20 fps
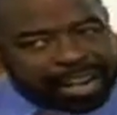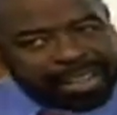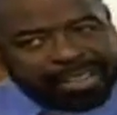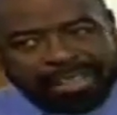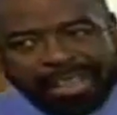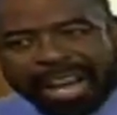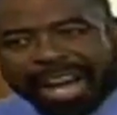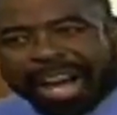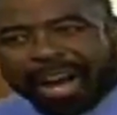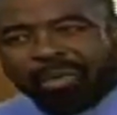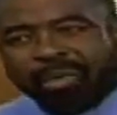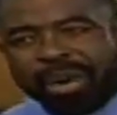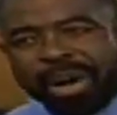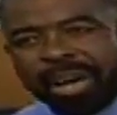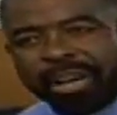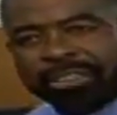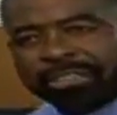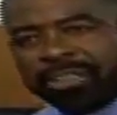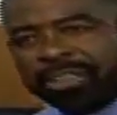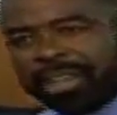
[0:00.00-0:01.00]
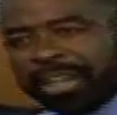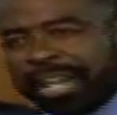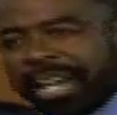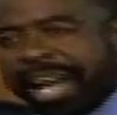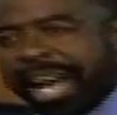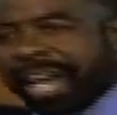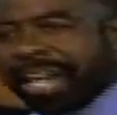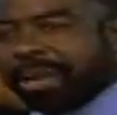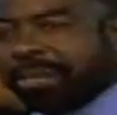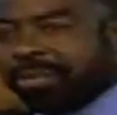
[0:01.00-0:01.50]
And there I was,
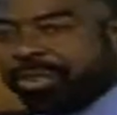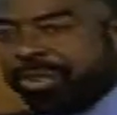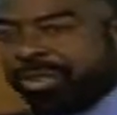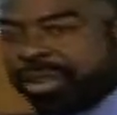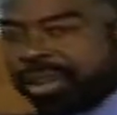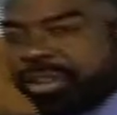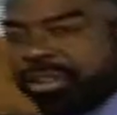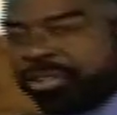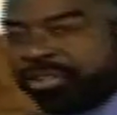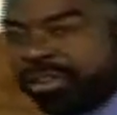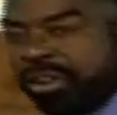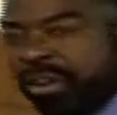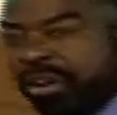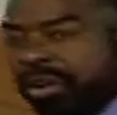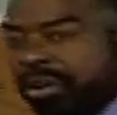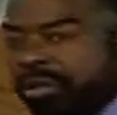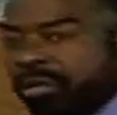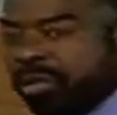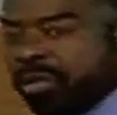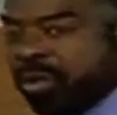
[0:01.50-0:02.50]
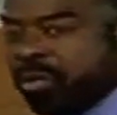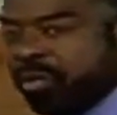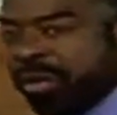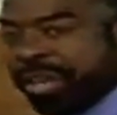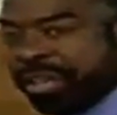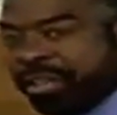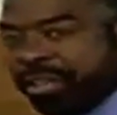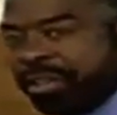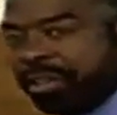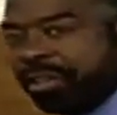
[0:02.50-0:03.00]
looking at him through the control room
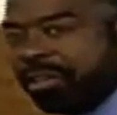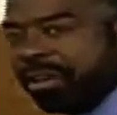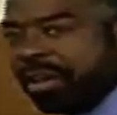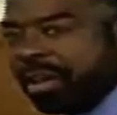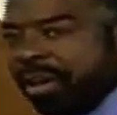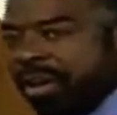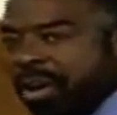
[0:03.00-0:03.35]
window,